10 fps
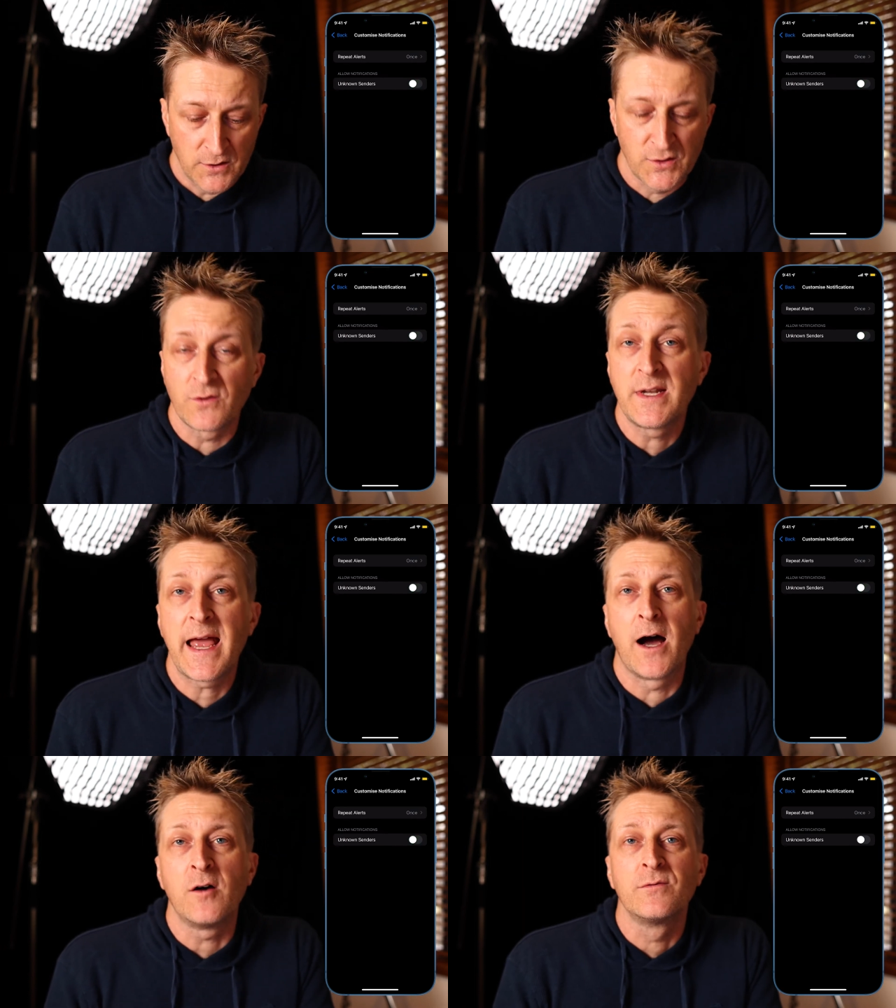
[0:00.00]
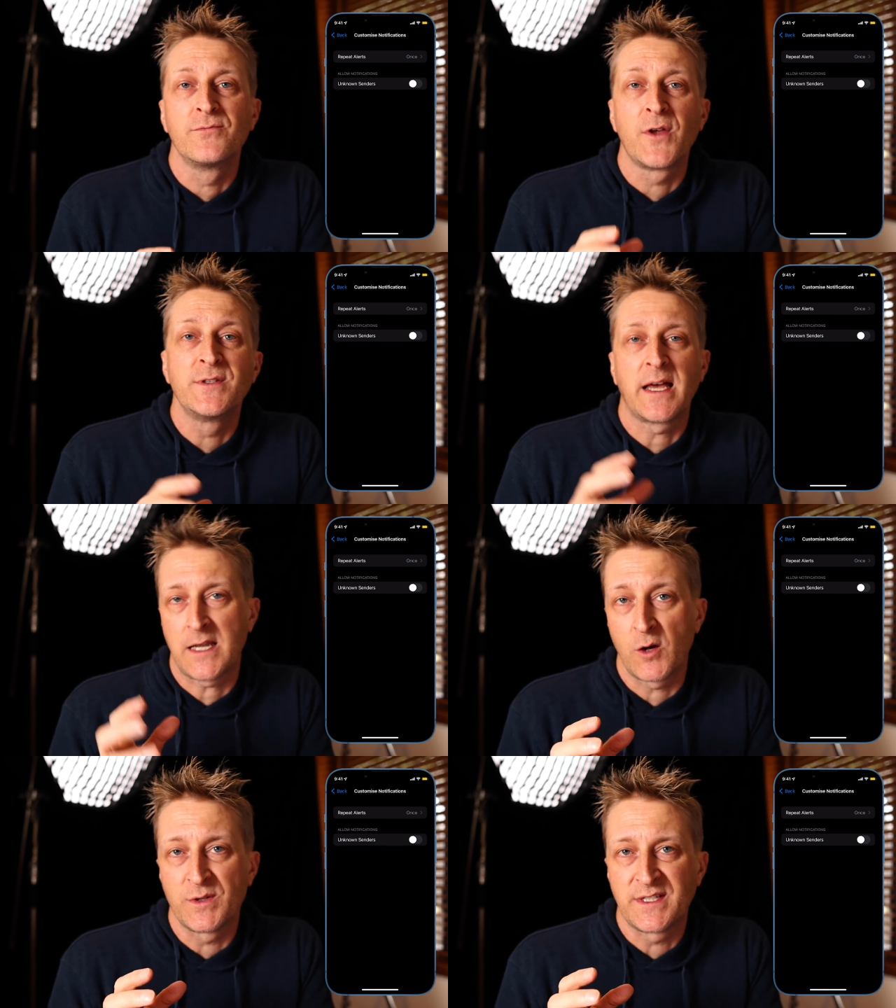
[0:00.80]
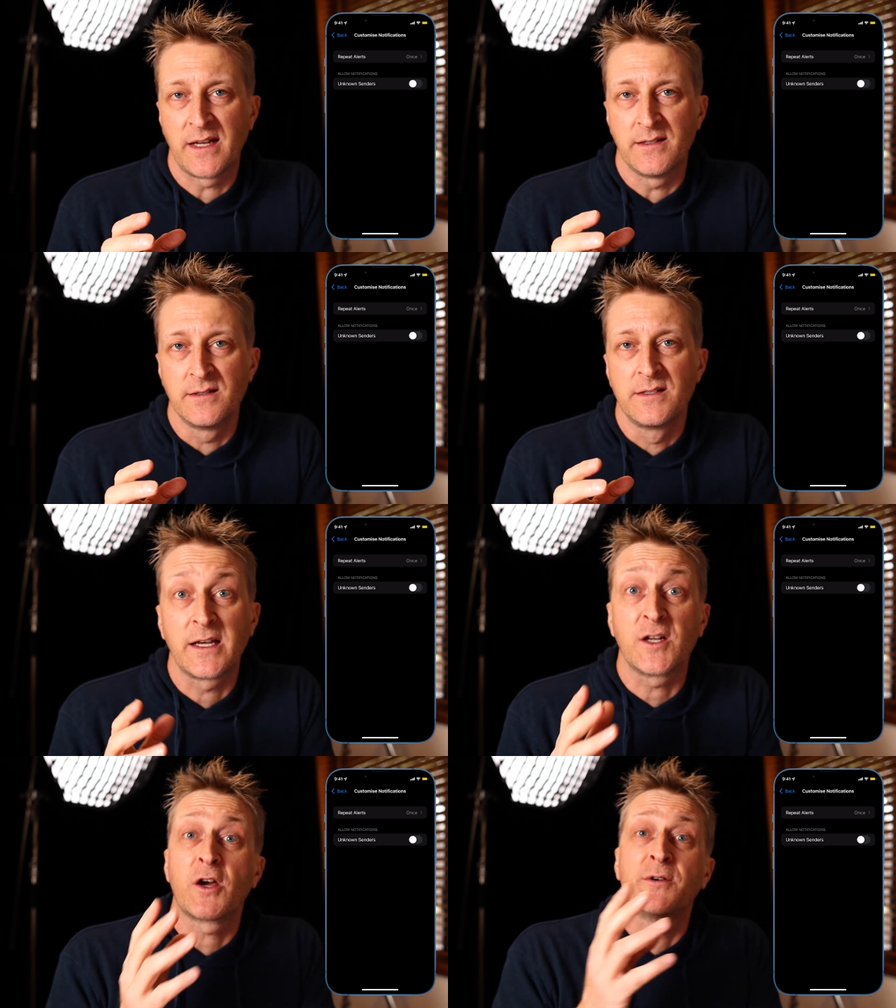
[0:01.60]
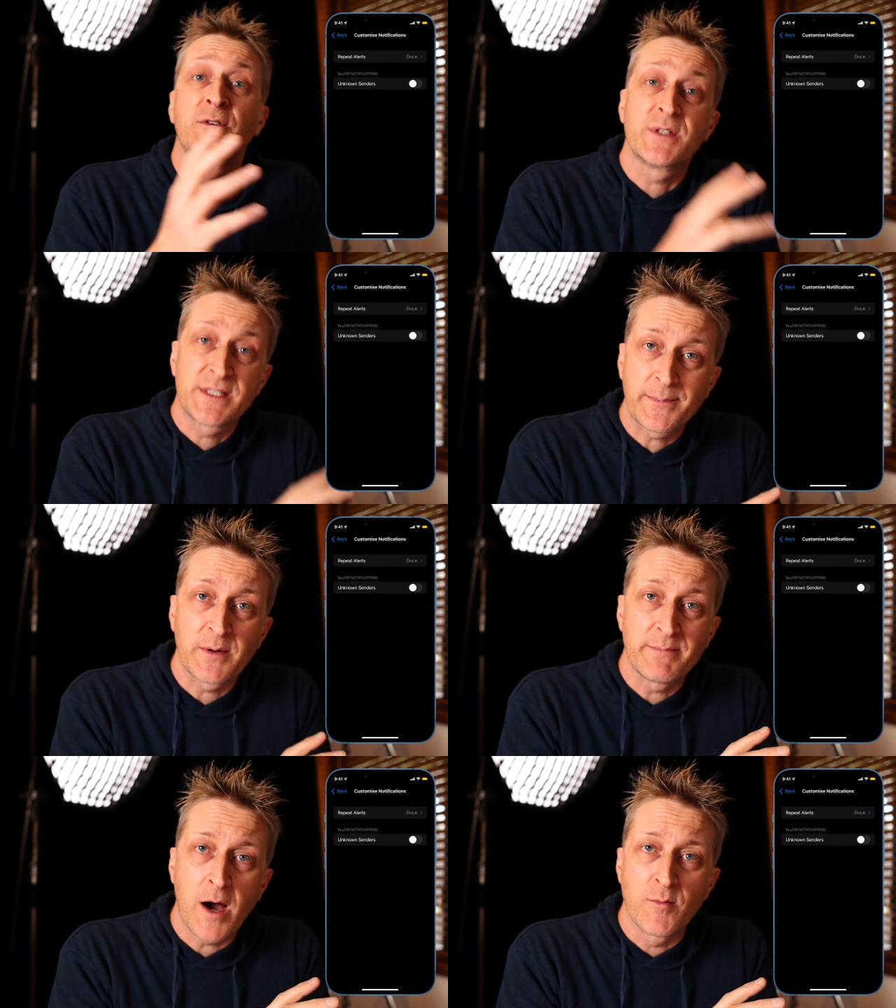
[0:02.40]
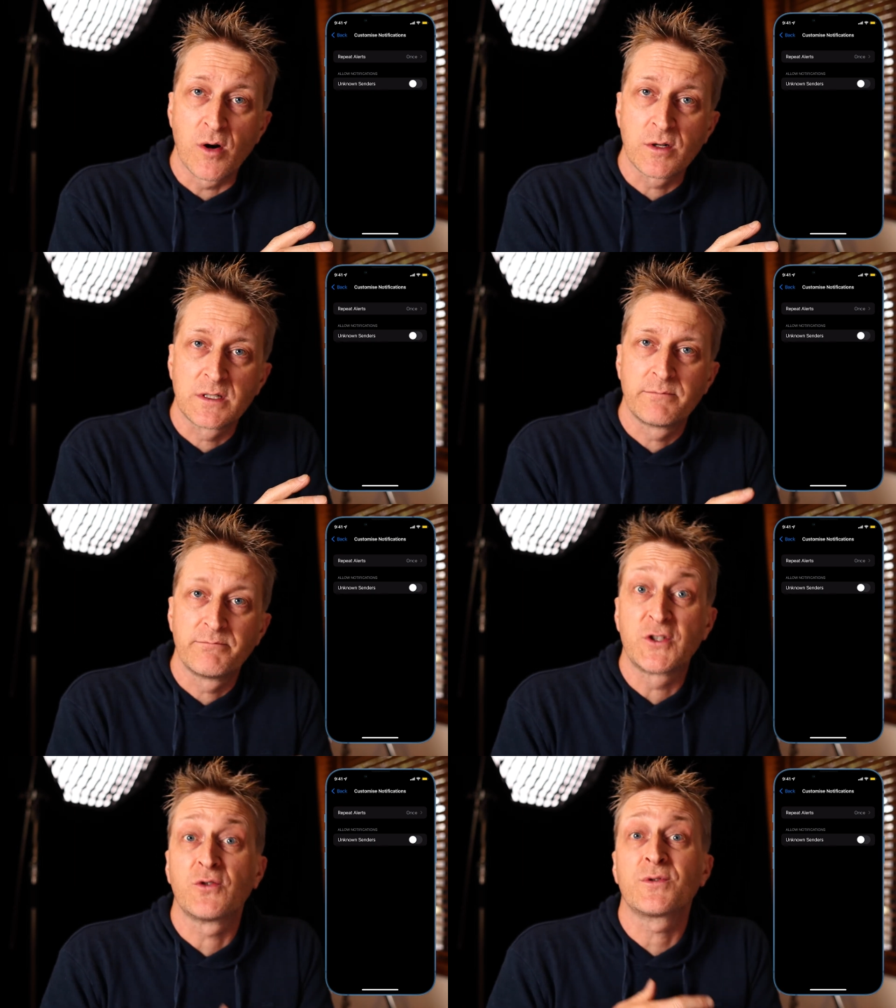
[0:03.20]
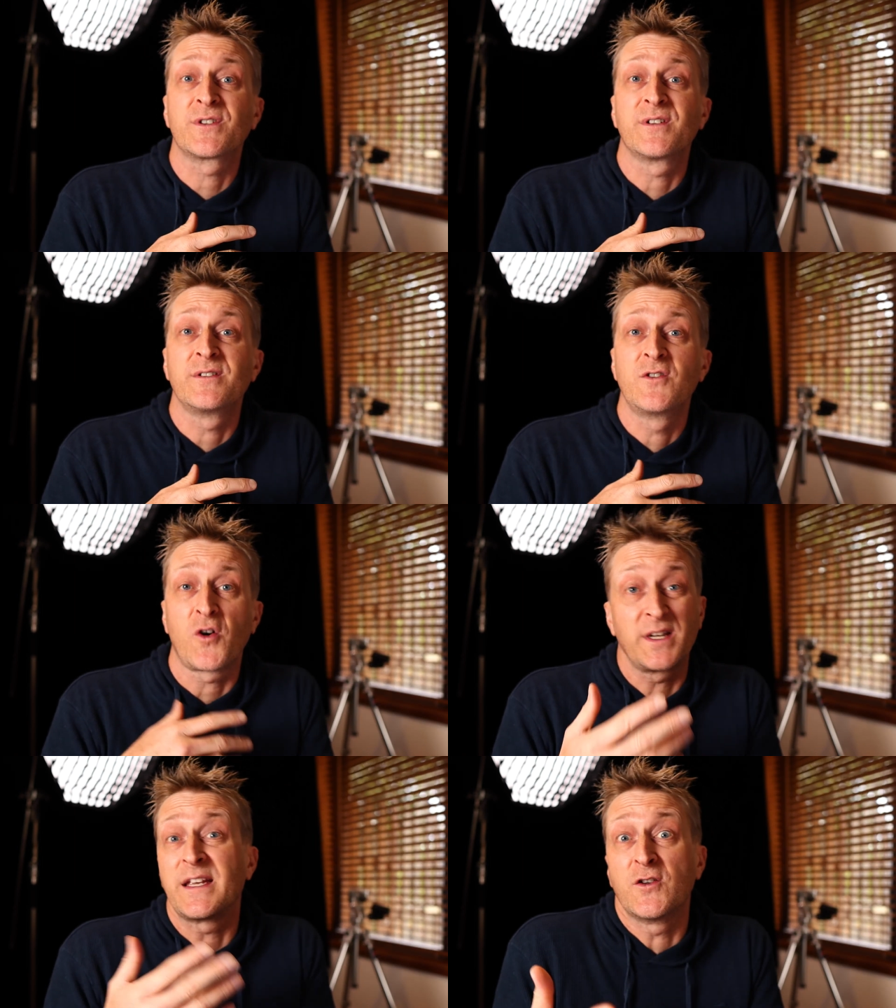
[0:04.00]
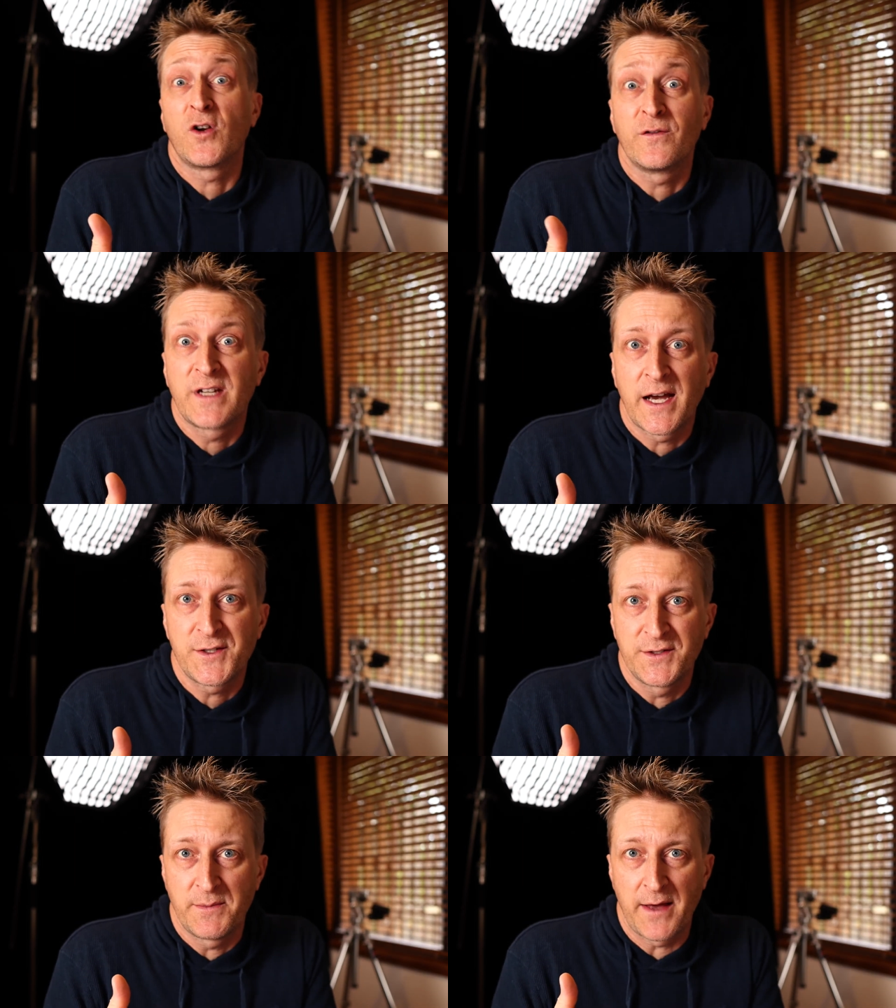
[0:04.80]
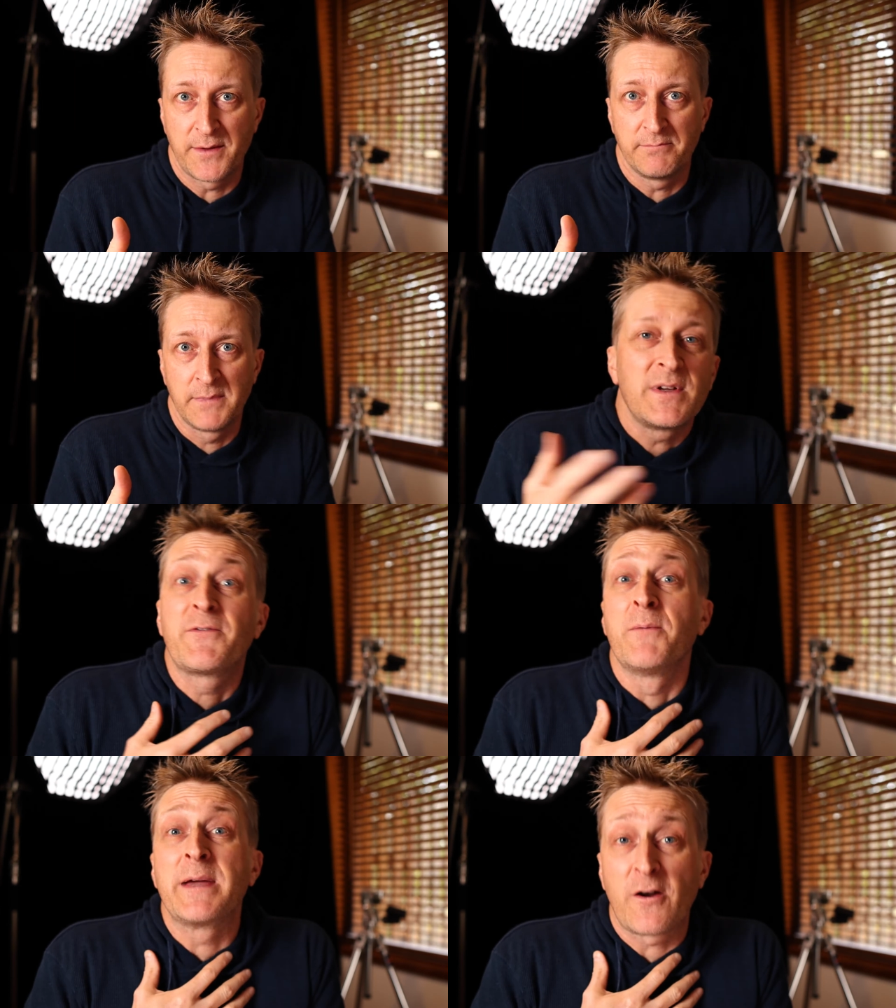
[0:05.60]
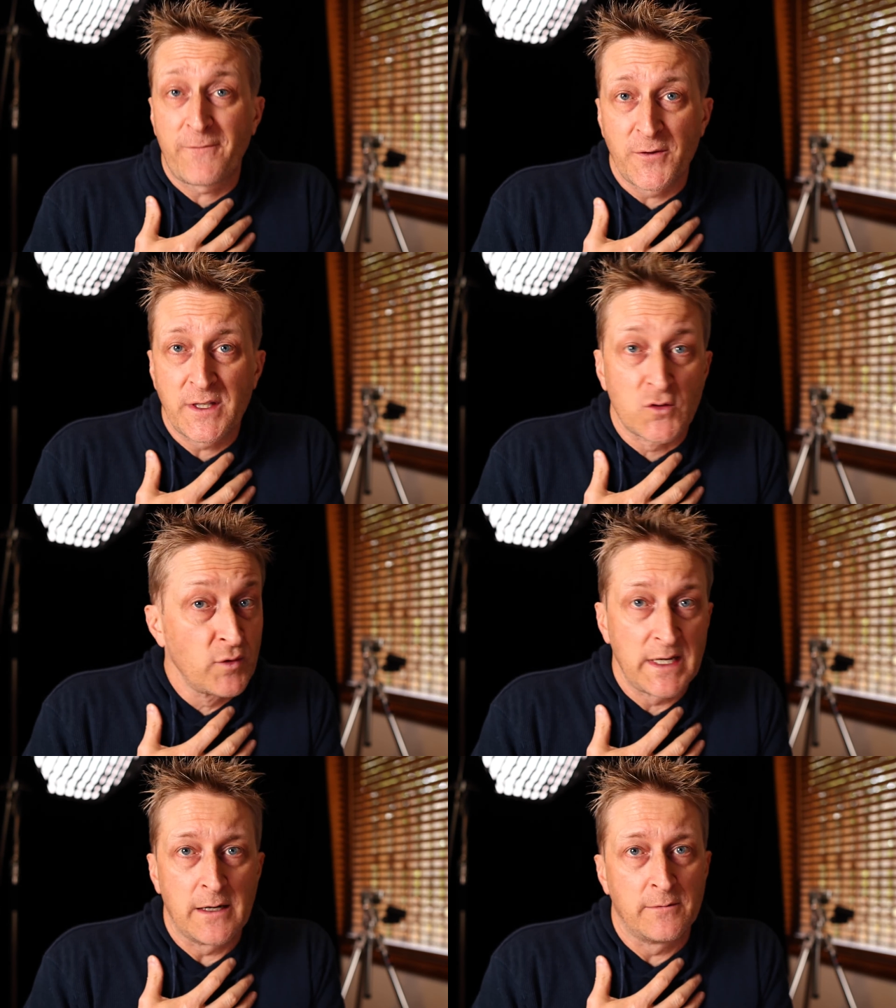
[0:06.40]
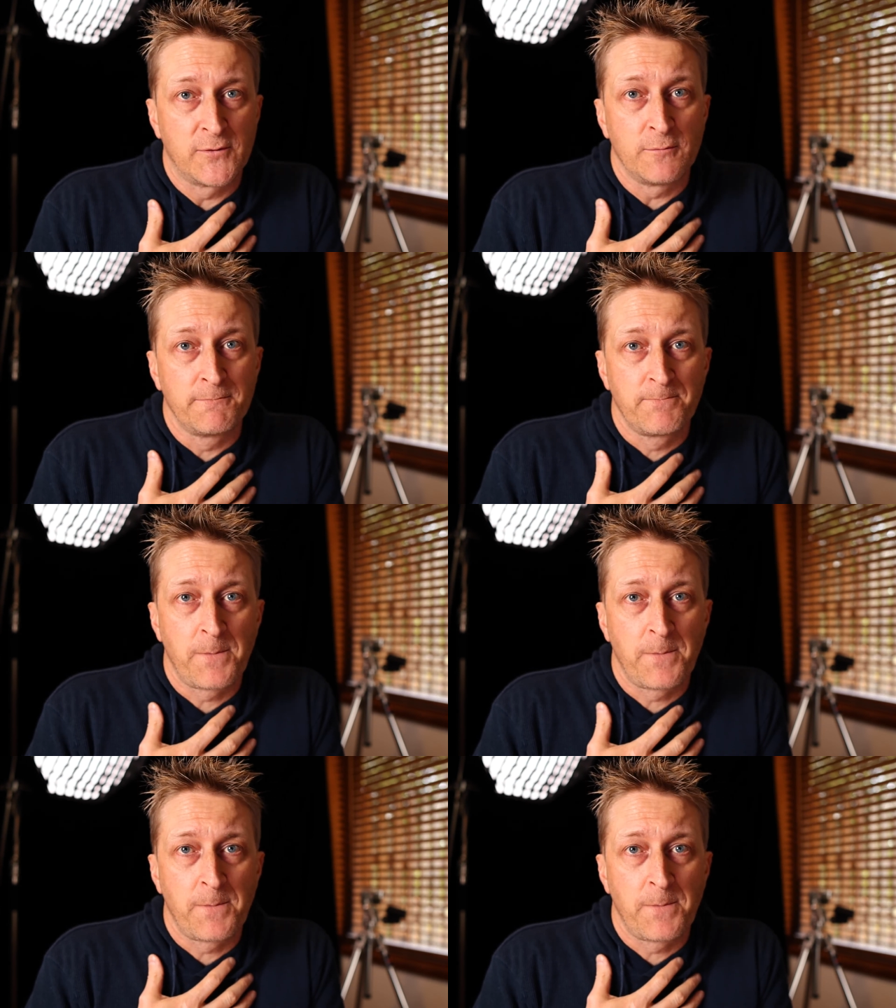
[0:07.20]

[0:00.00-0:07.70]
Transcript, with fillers: So now those unknown senders, they're going to go into a separate mailbox, but you're also not going to get notifications about them. For me, I find this really helpful.